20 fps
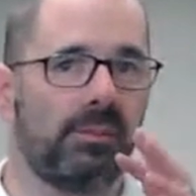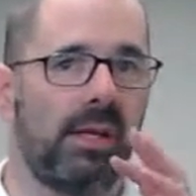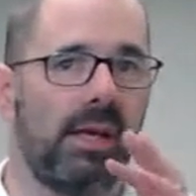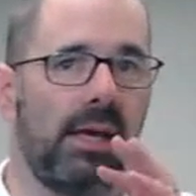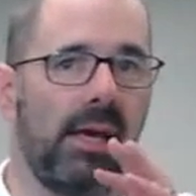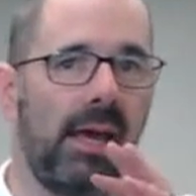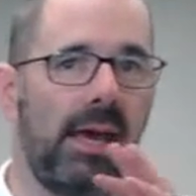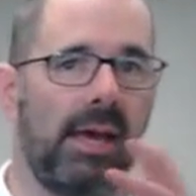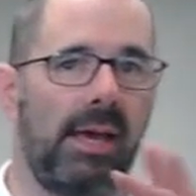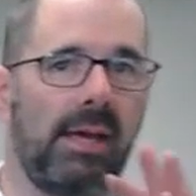
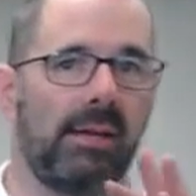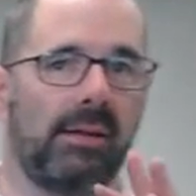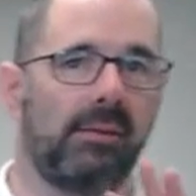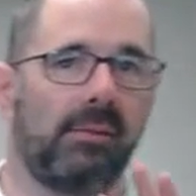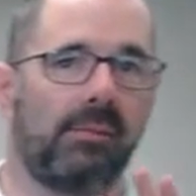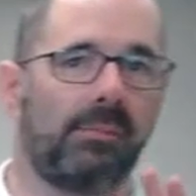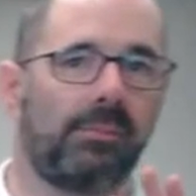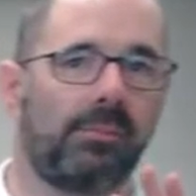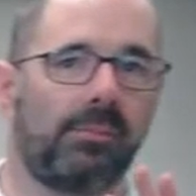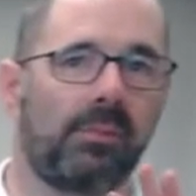And
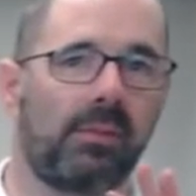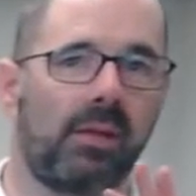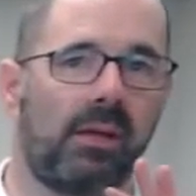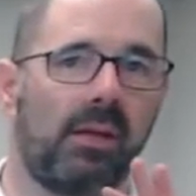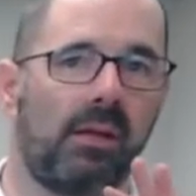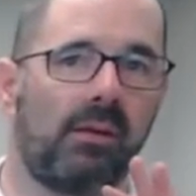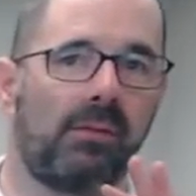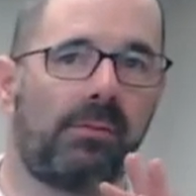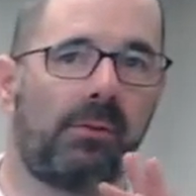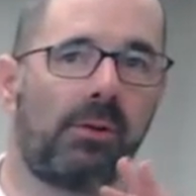
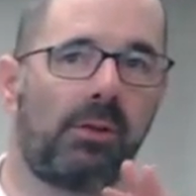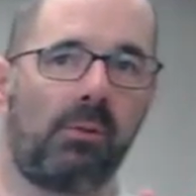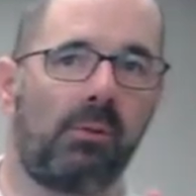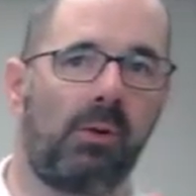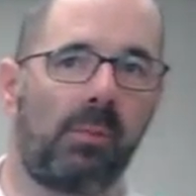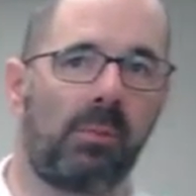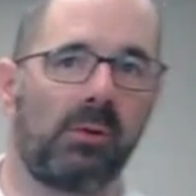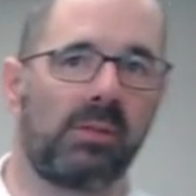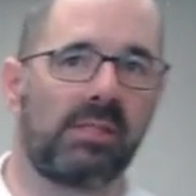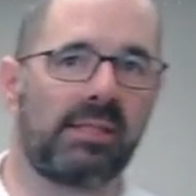for the
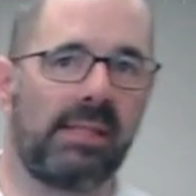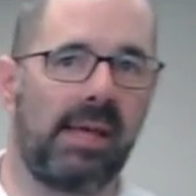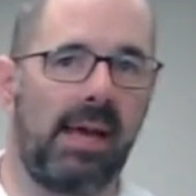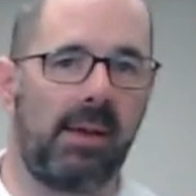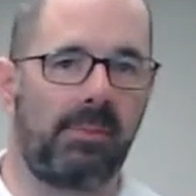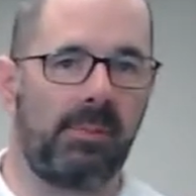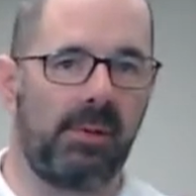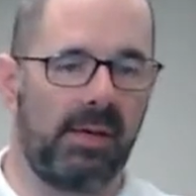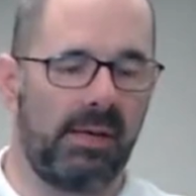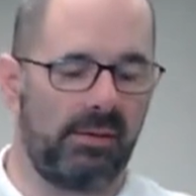rubber
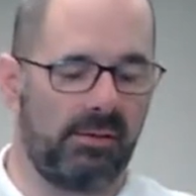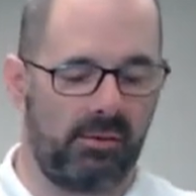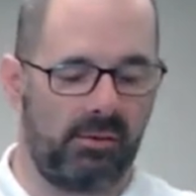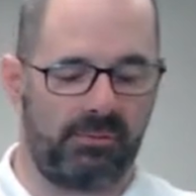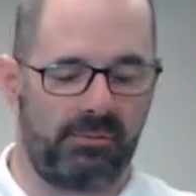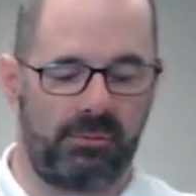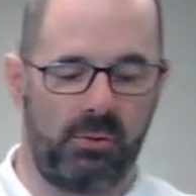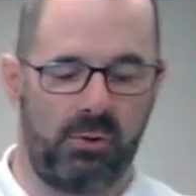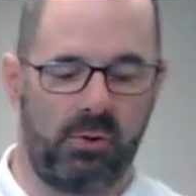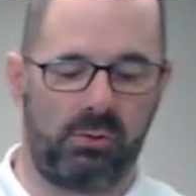snap-in, the
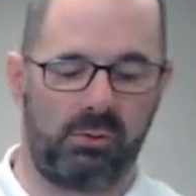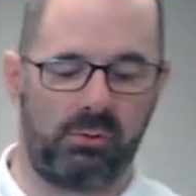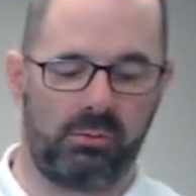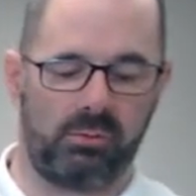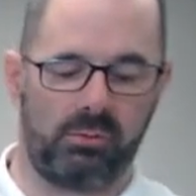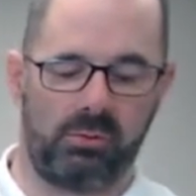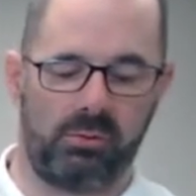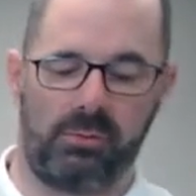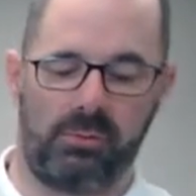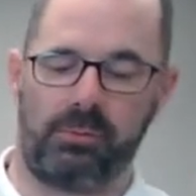
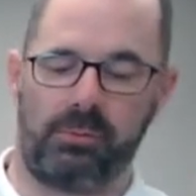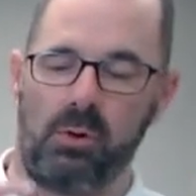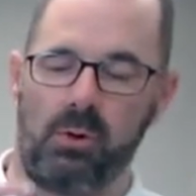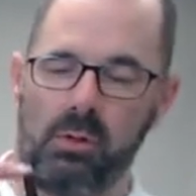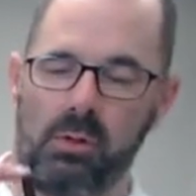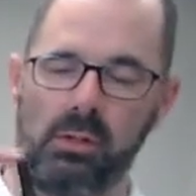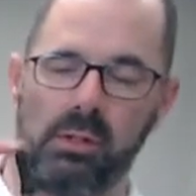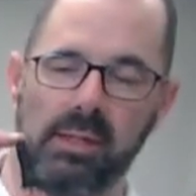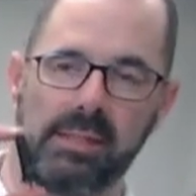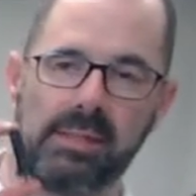
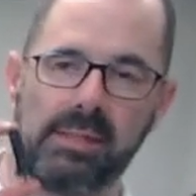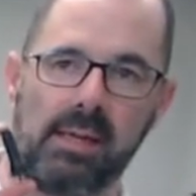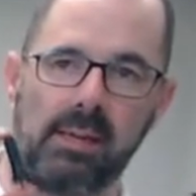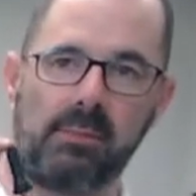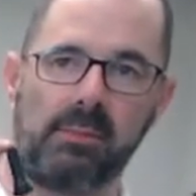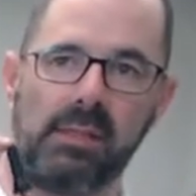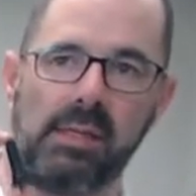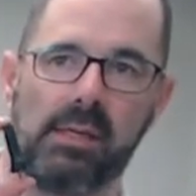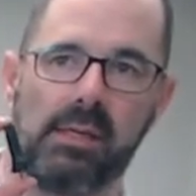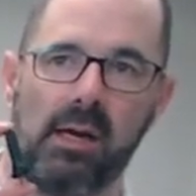full
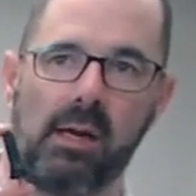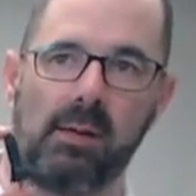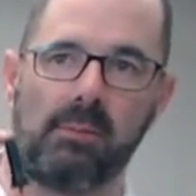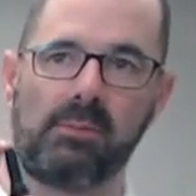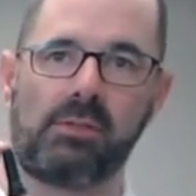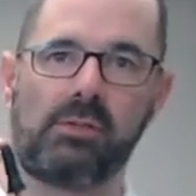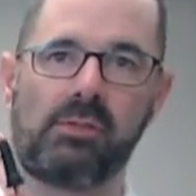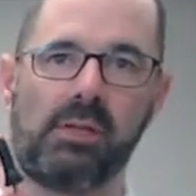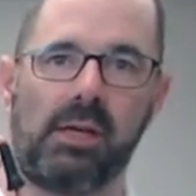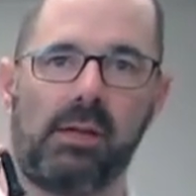assembly
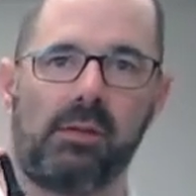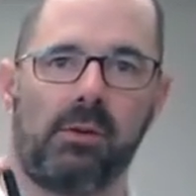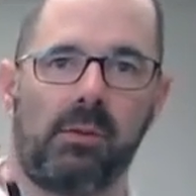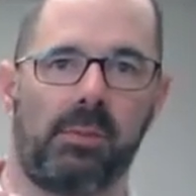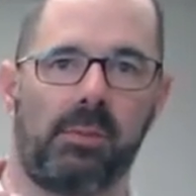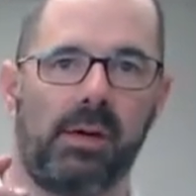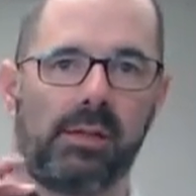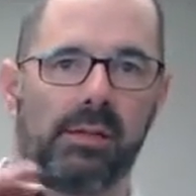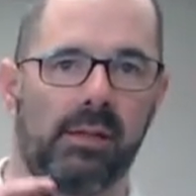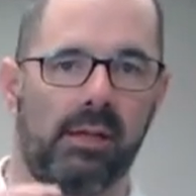comes together,
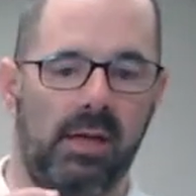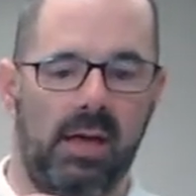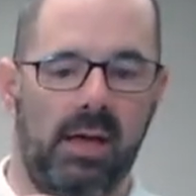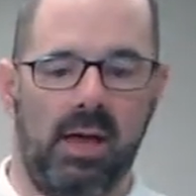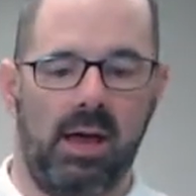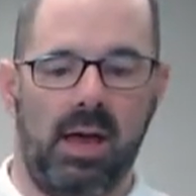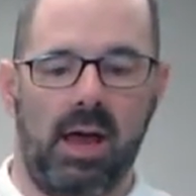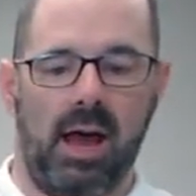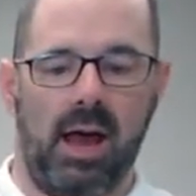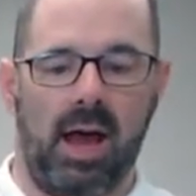but
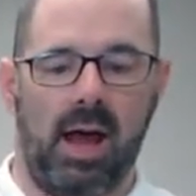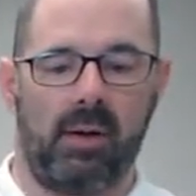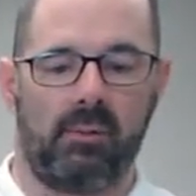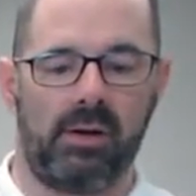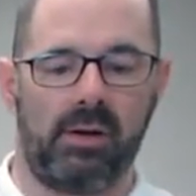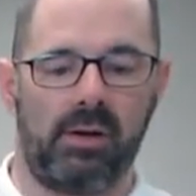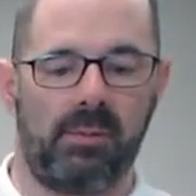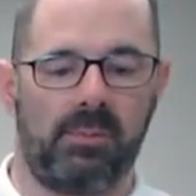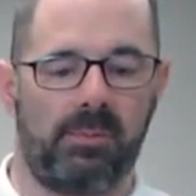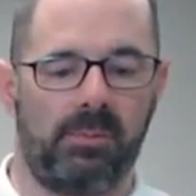I
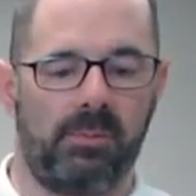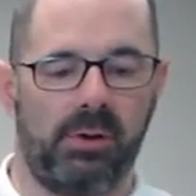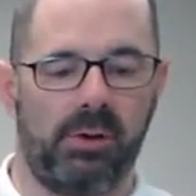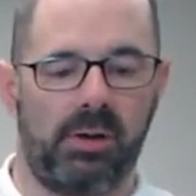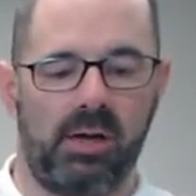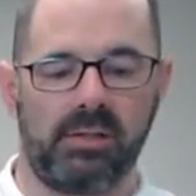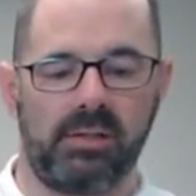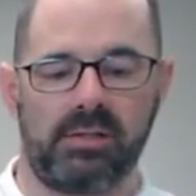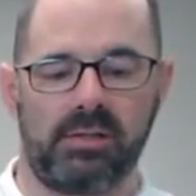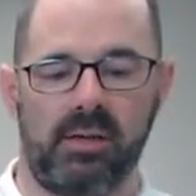want to put
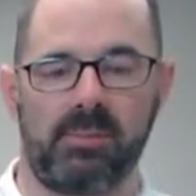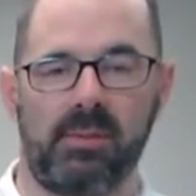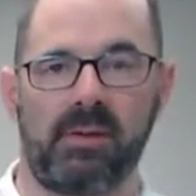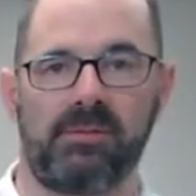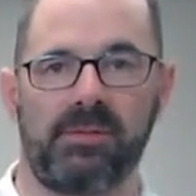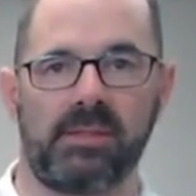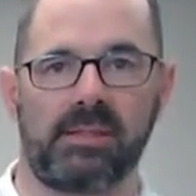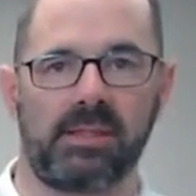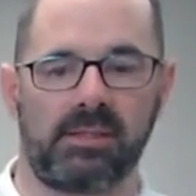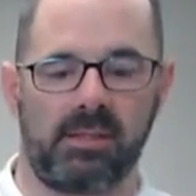on some
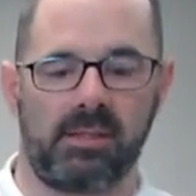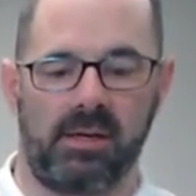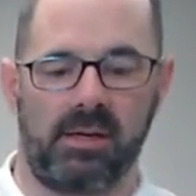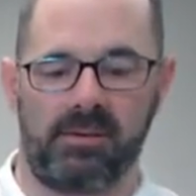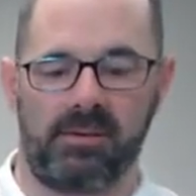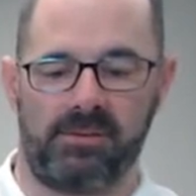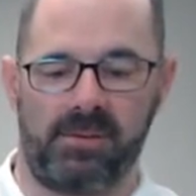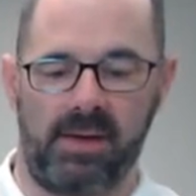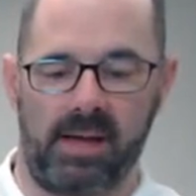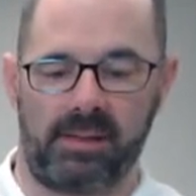emphasis on the
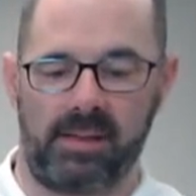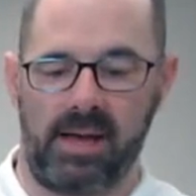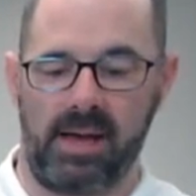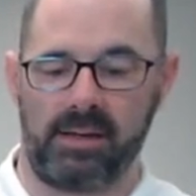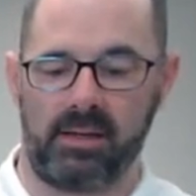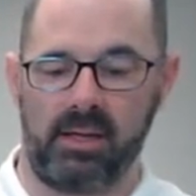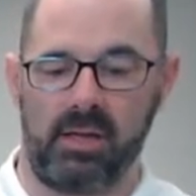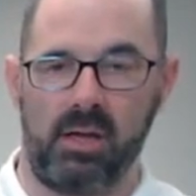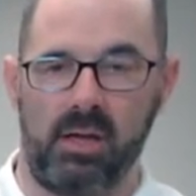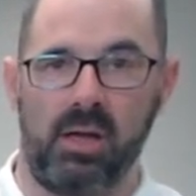fact
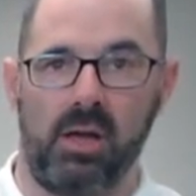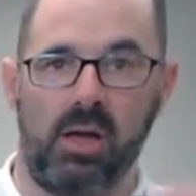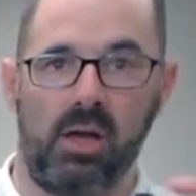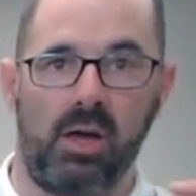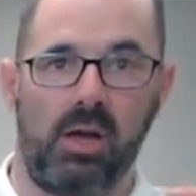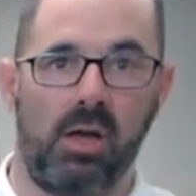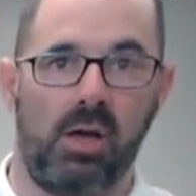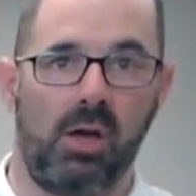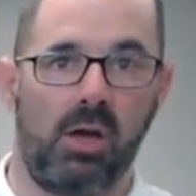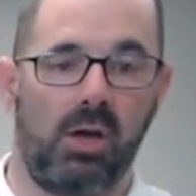that
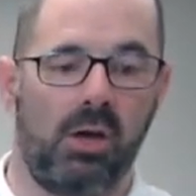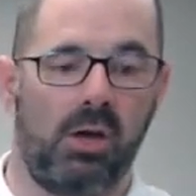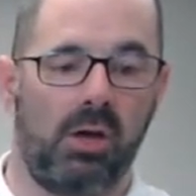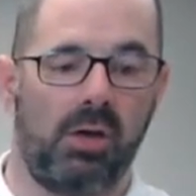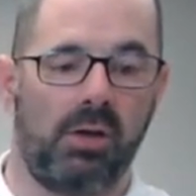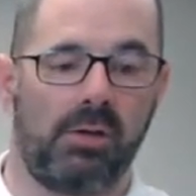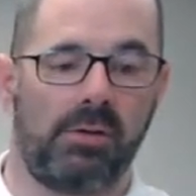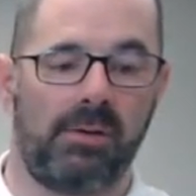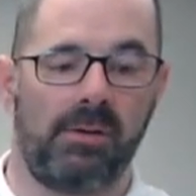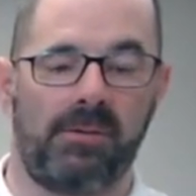
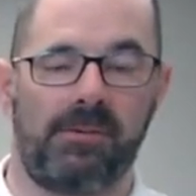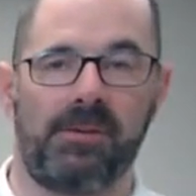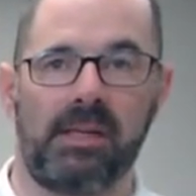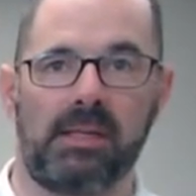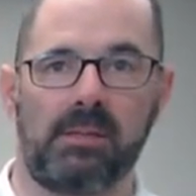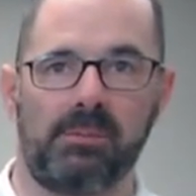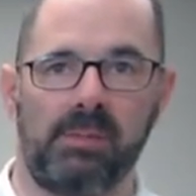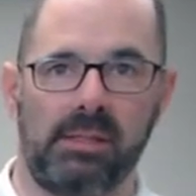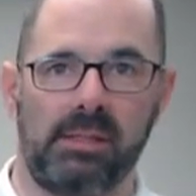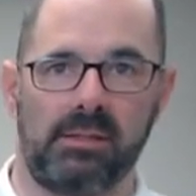the
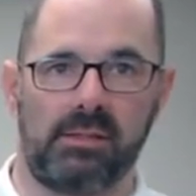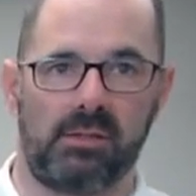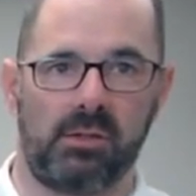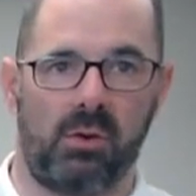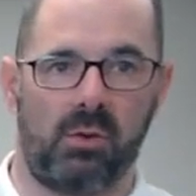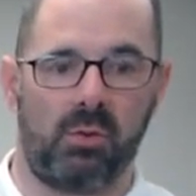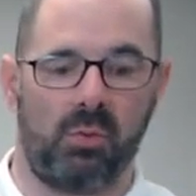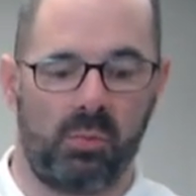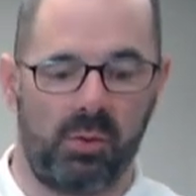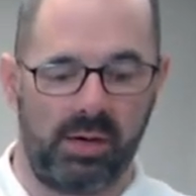fitment.
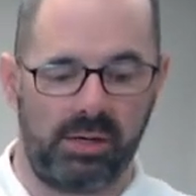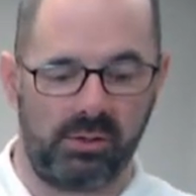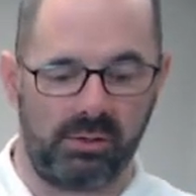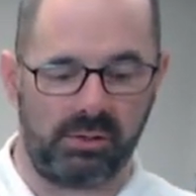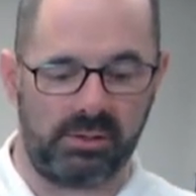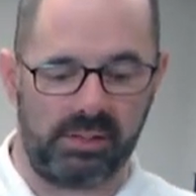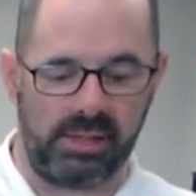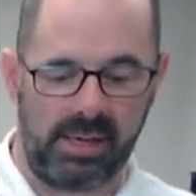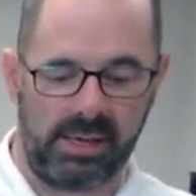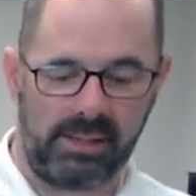So when you
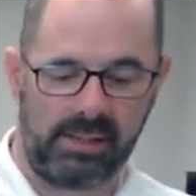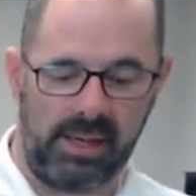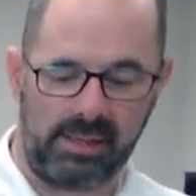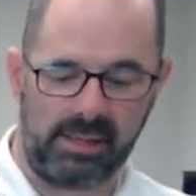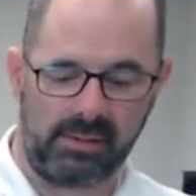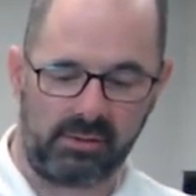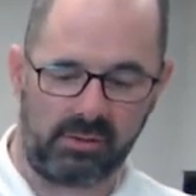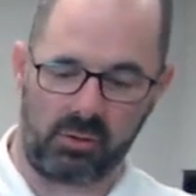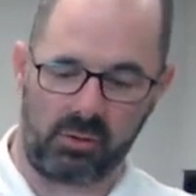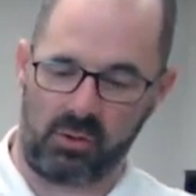take
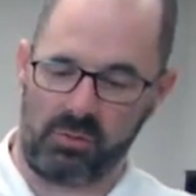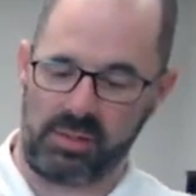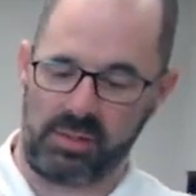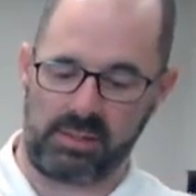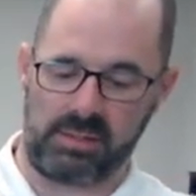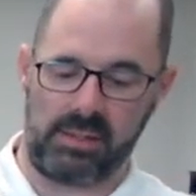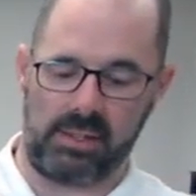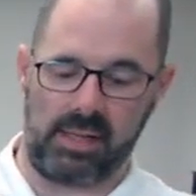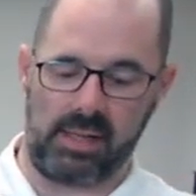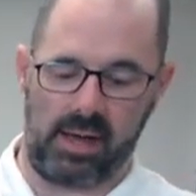that service
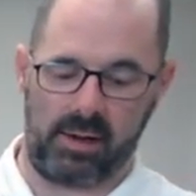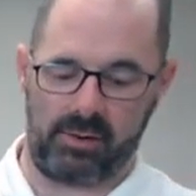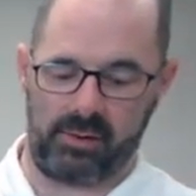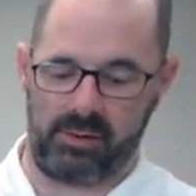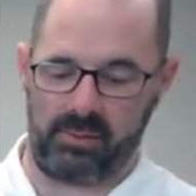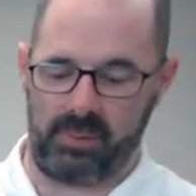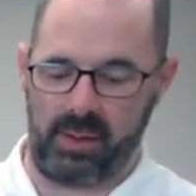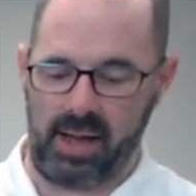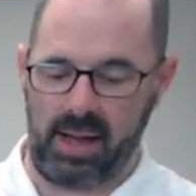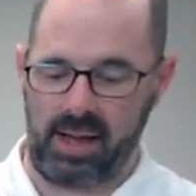kit out of the
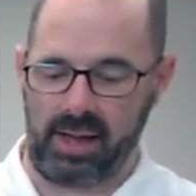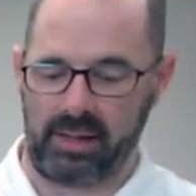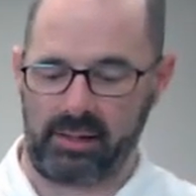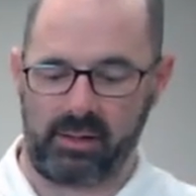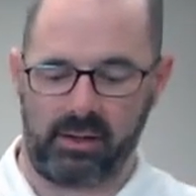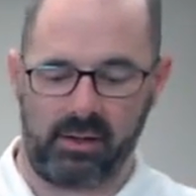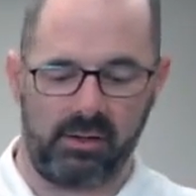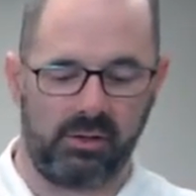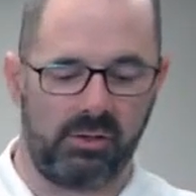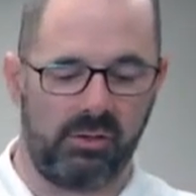bag,
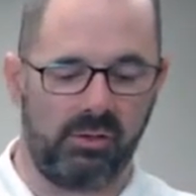you